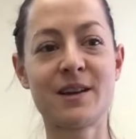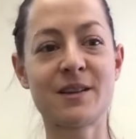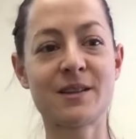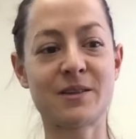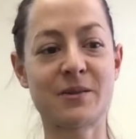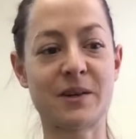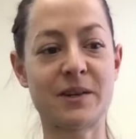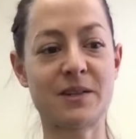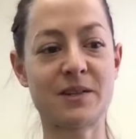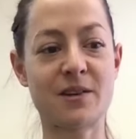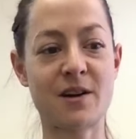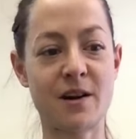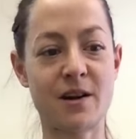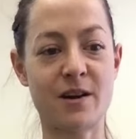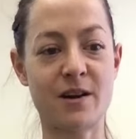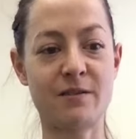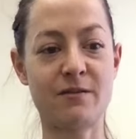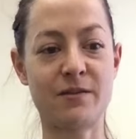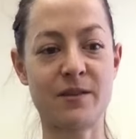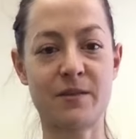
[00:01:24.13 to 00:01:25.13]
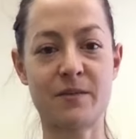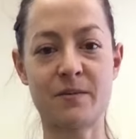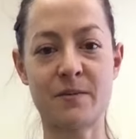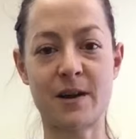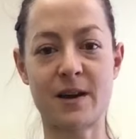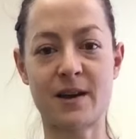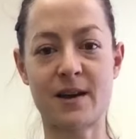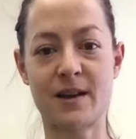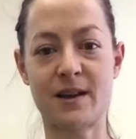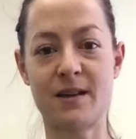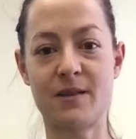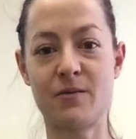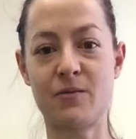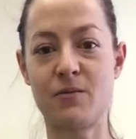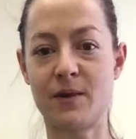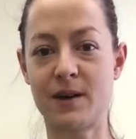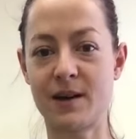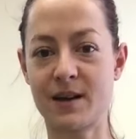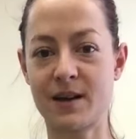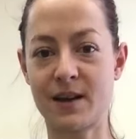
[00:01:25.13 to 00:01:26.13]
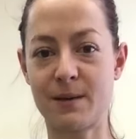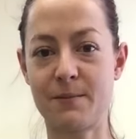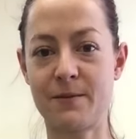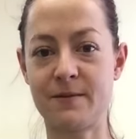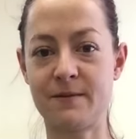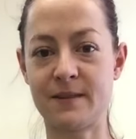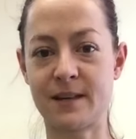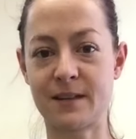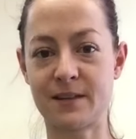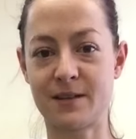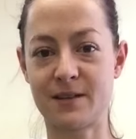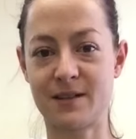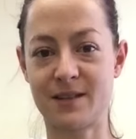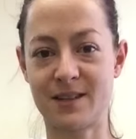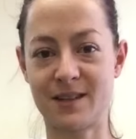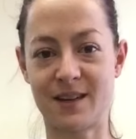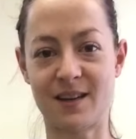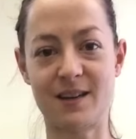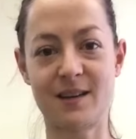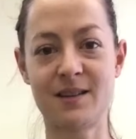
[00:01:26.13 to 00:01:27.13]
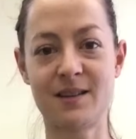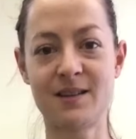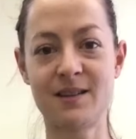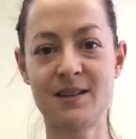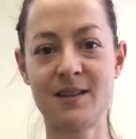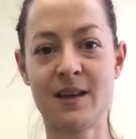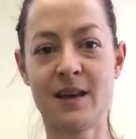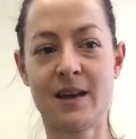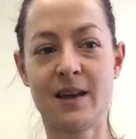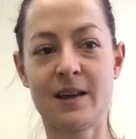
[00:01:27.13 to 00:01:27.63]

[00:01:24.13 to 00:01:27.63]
So I start off with my 1 cup of nuts or seeds,